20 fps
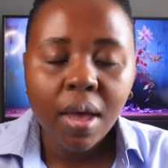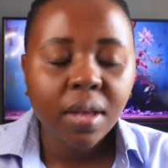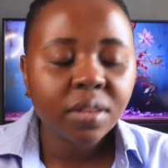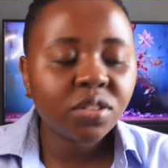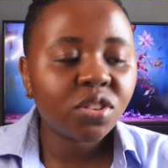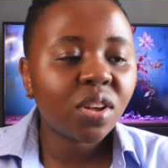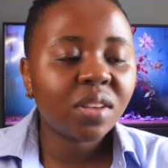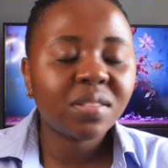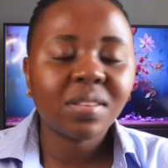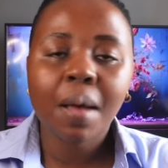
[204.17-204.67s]

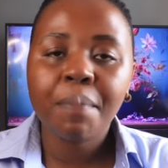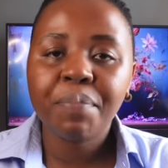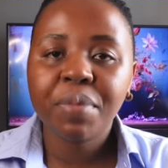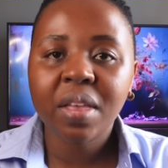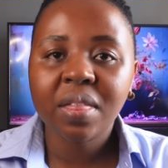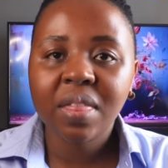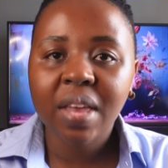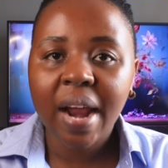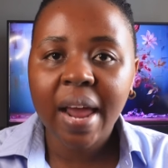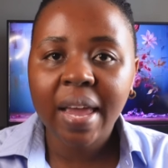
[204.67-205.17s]
It's not
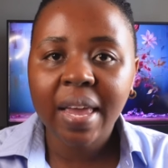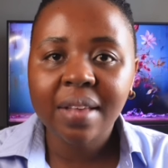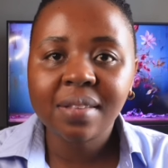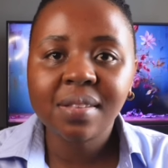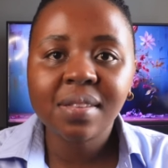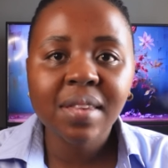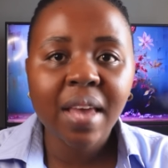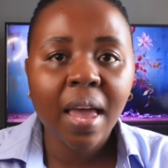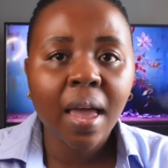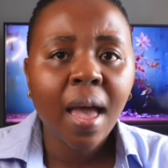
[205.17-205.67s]
something that I can
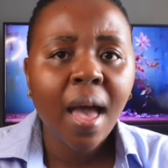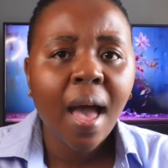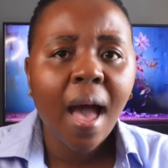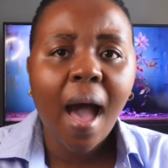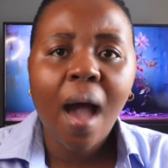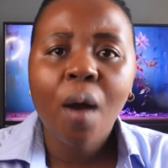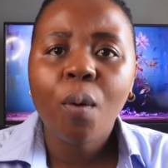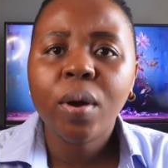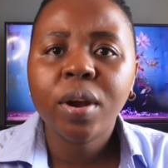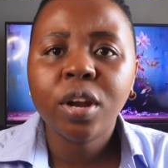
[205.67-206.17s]
say,
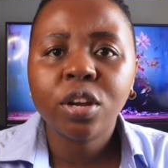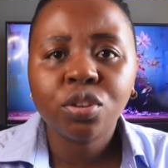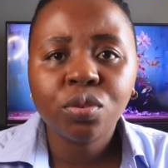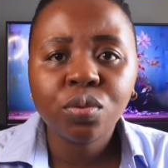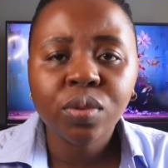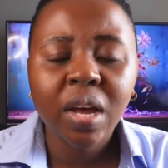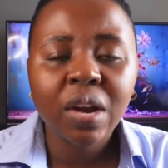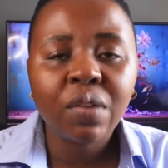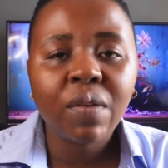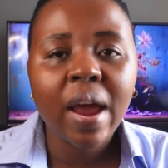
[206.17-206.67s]
I want to
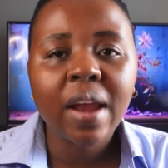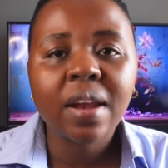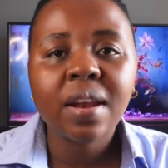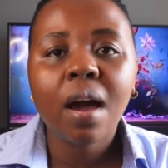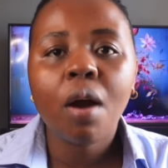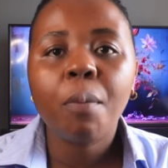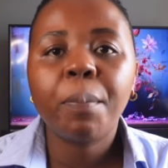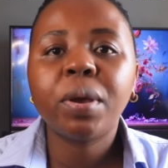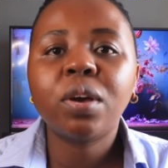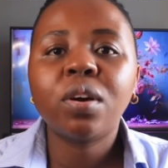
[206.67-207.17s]
do that right
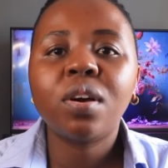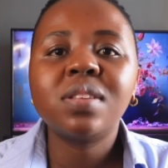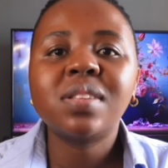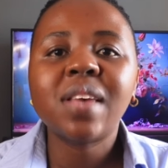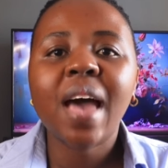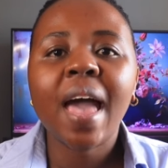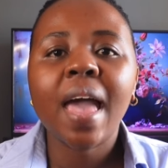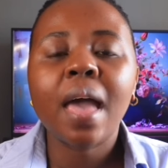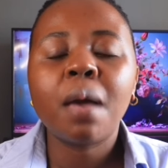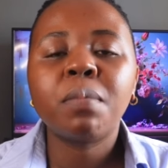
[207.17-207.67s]
now because
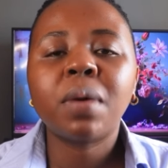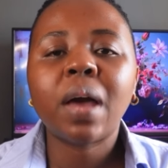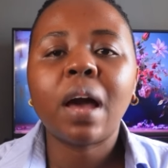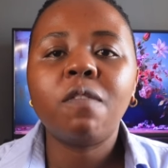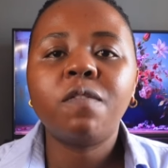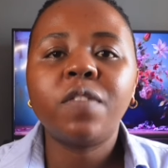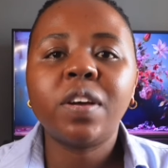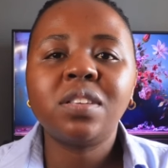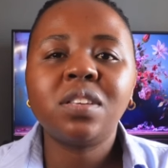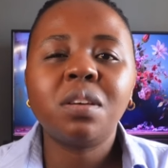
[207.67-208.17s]
I am
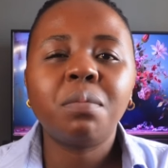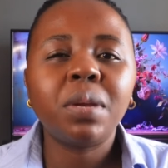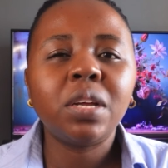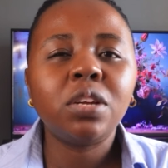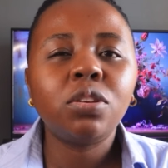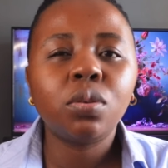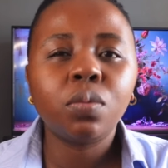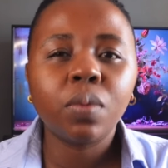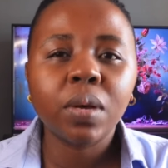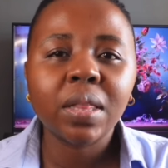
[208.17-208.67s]
comfortably
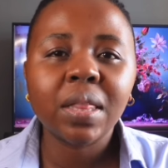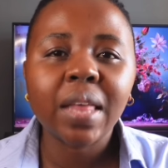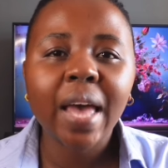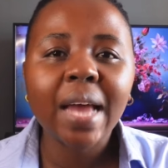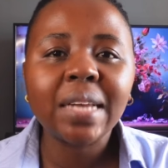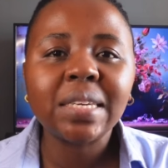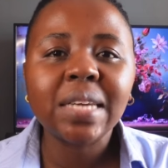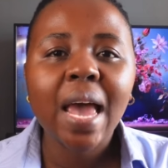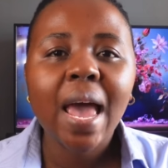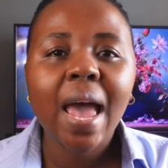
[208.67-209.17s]
doing
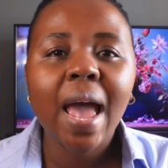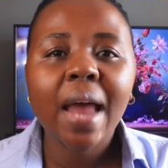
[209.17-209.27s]
that.